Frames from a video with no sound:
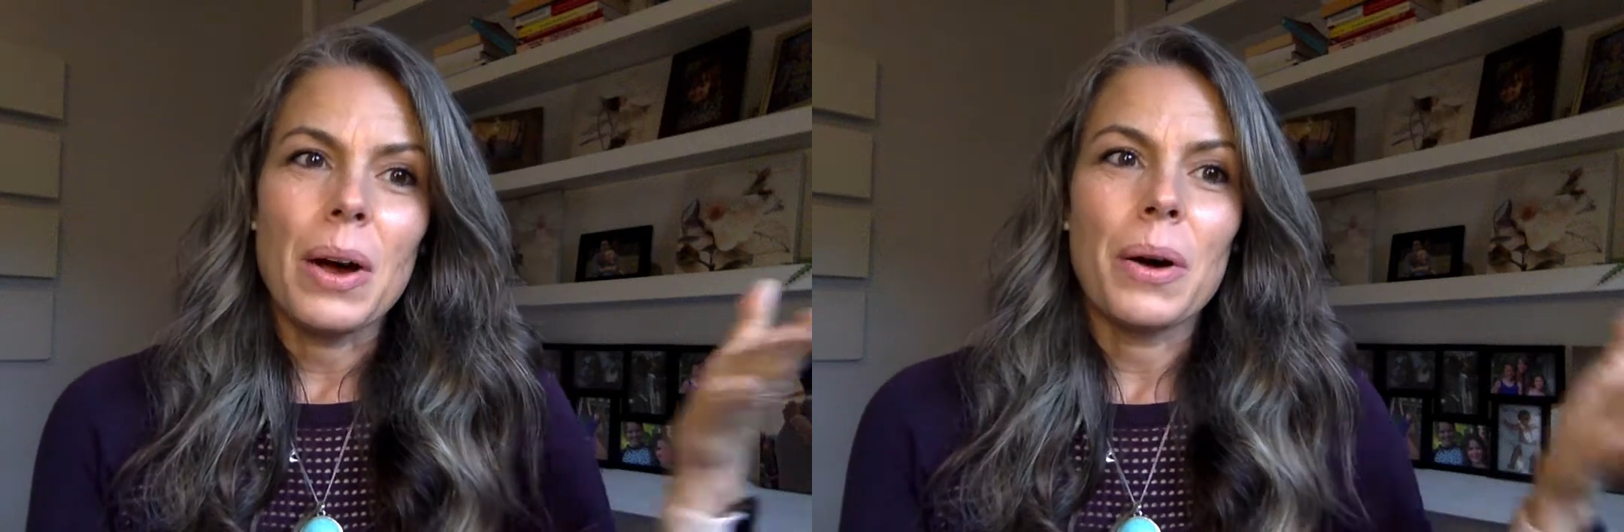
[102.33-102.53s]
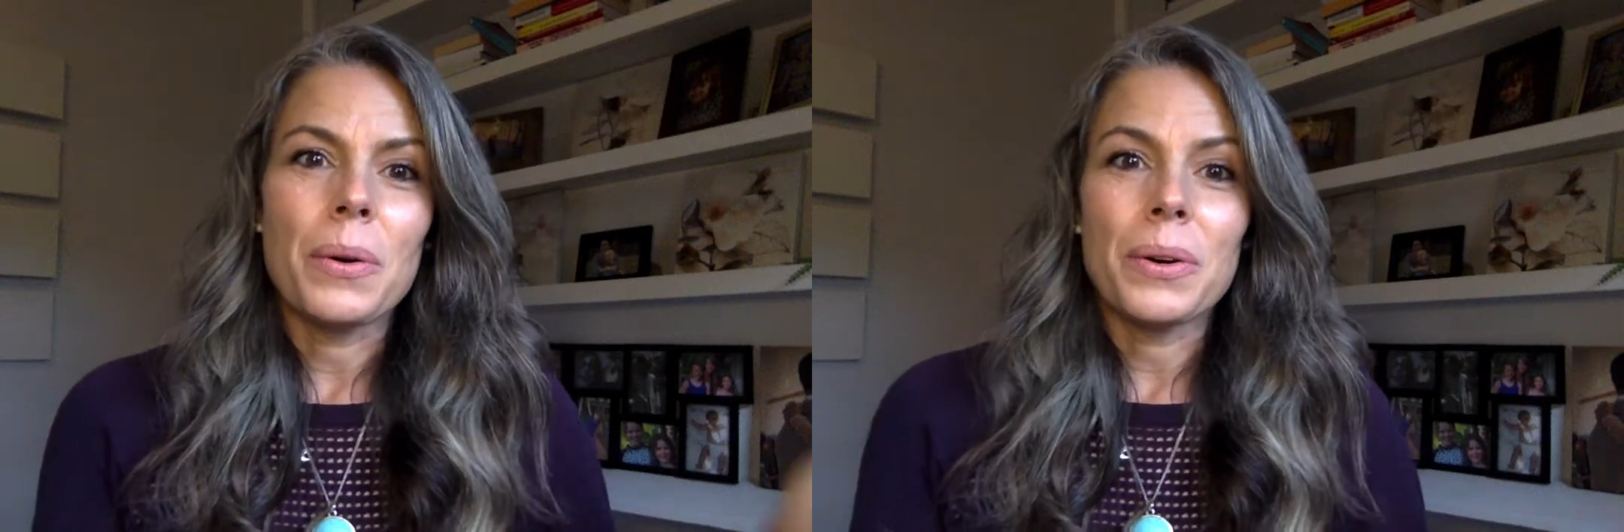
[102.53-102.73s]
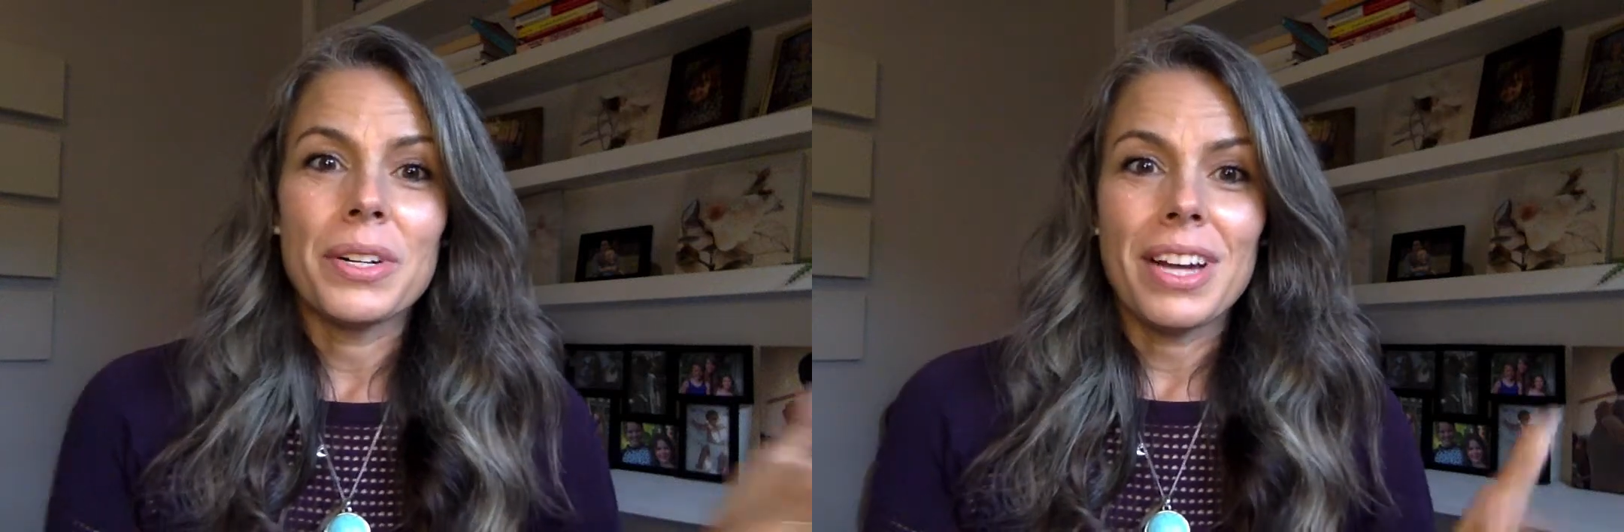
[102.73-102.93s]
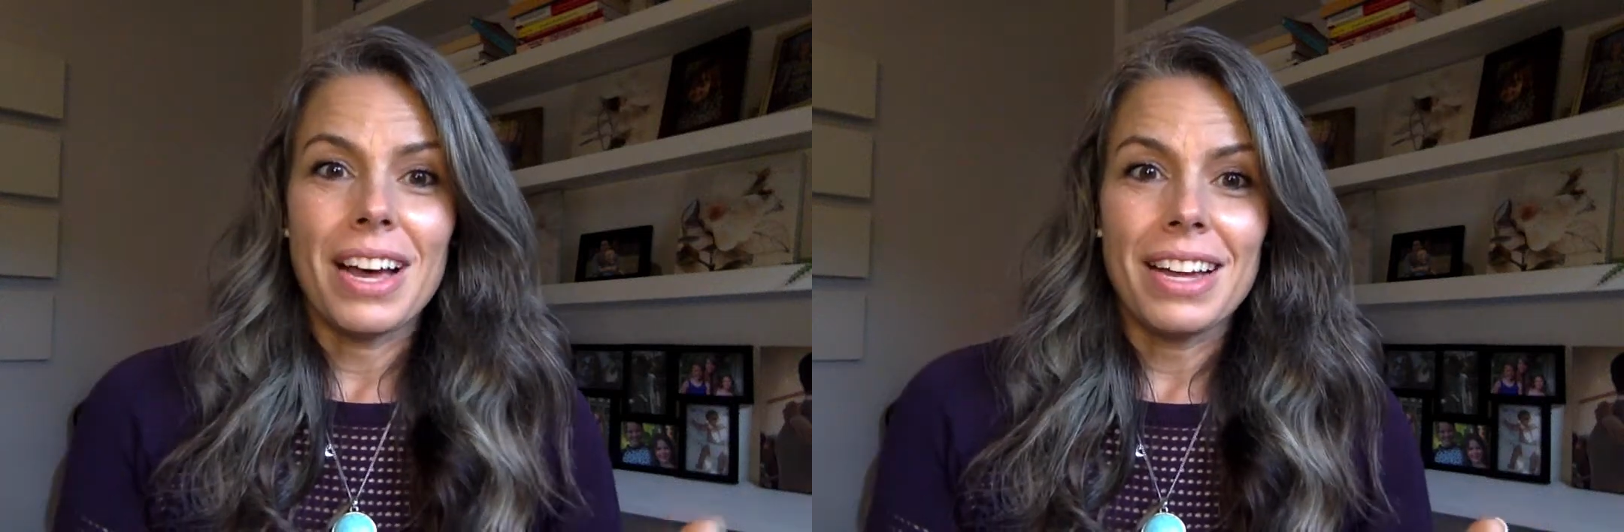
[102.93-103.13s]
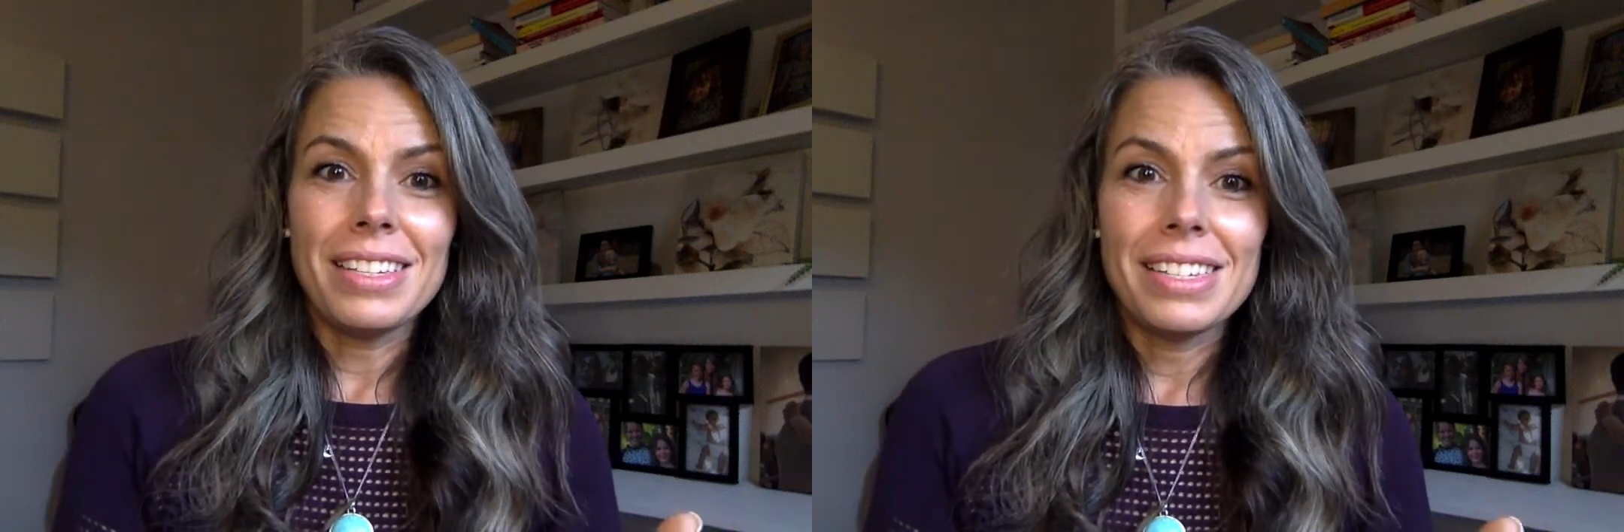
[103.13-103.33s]
or
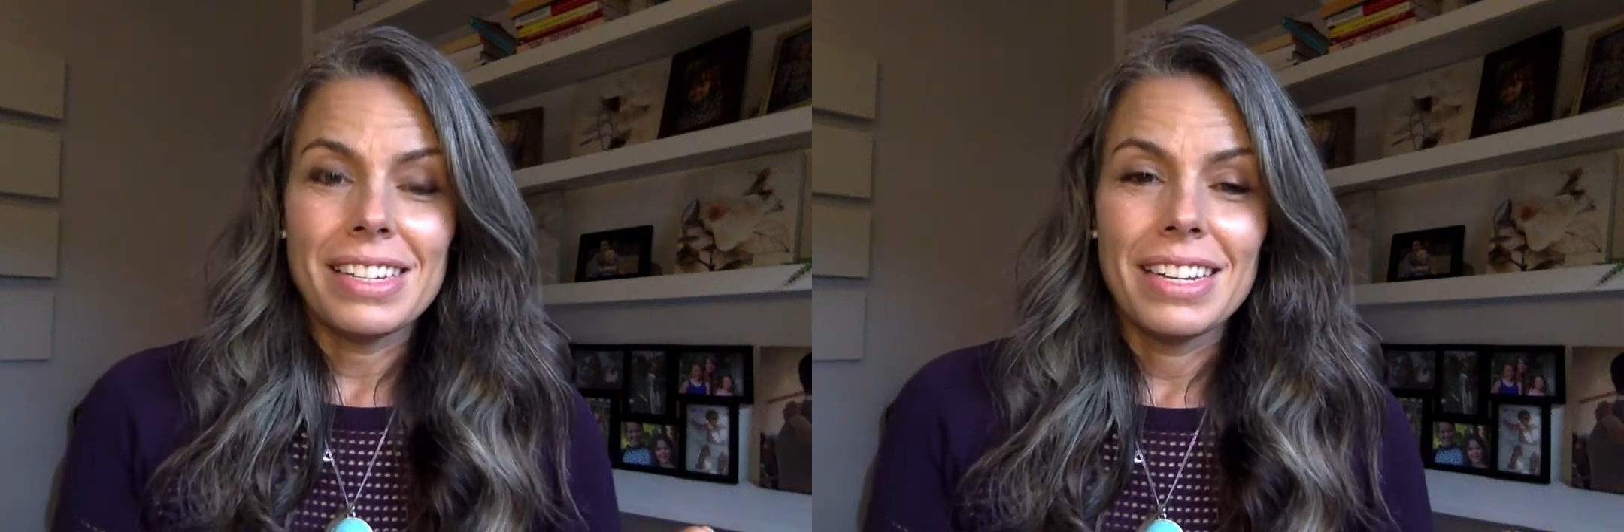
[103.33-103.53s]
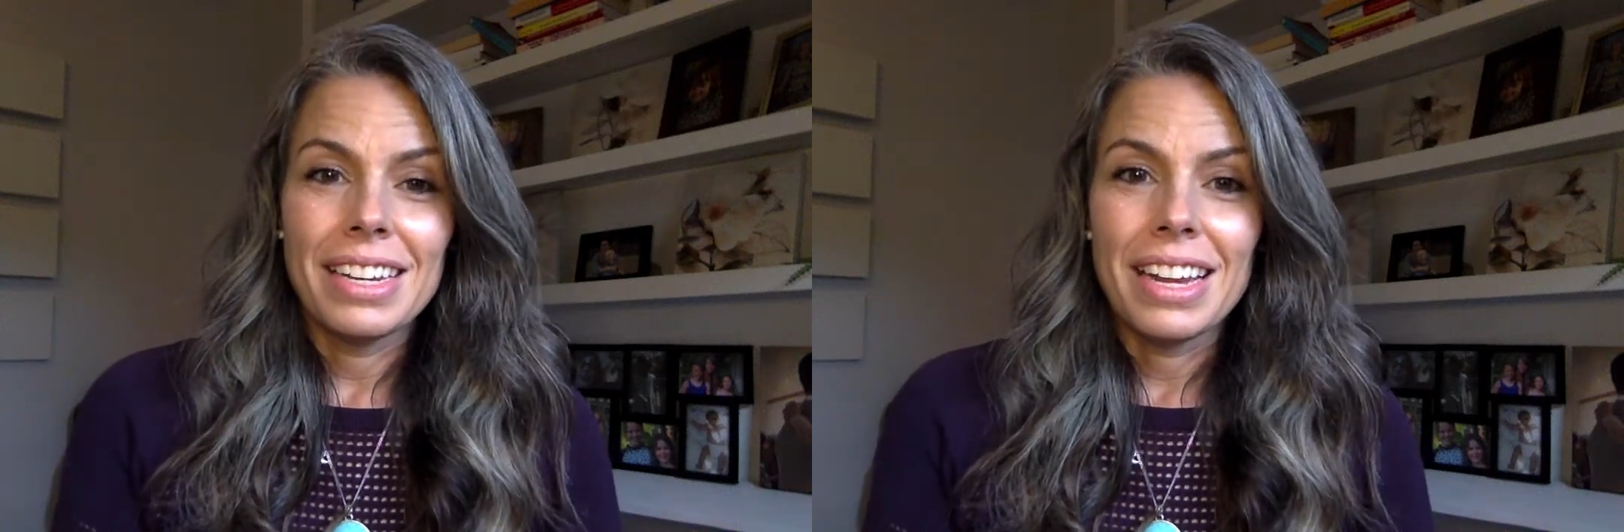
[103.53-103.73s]
not.